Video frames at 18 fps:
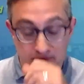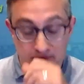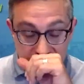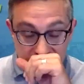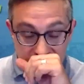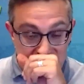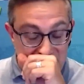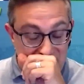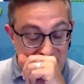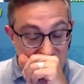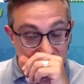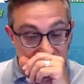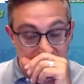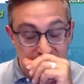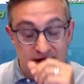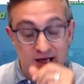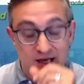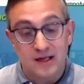Forgive me, I
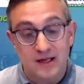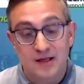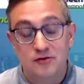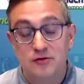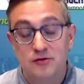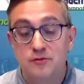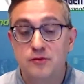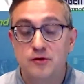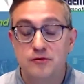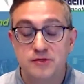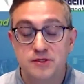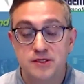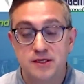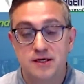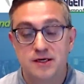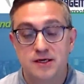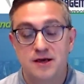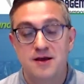was not into
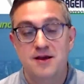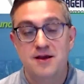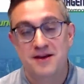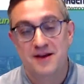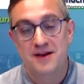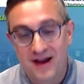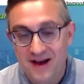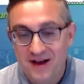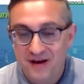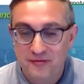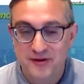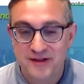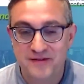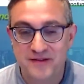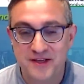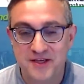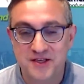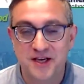music. Okay. I was
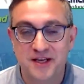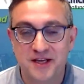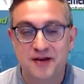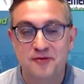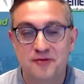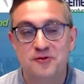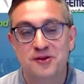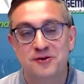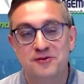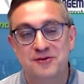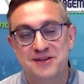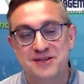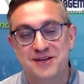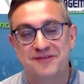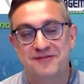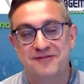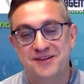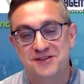in the chess. I would know it.
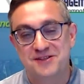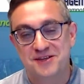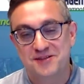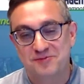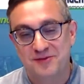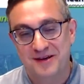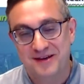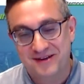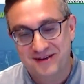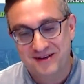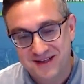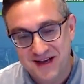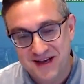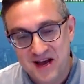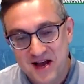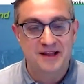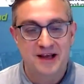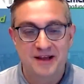Great chess players.
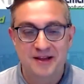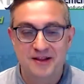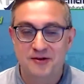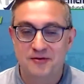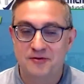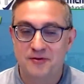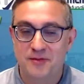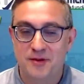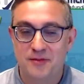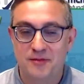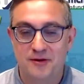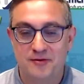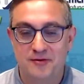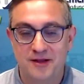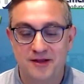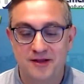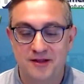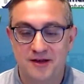I don't remember a
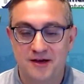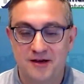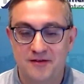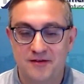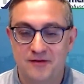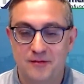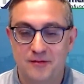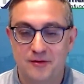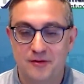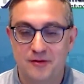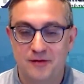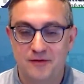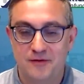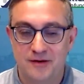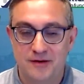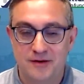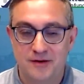great yeah, conductor from I don't Moldova. Know.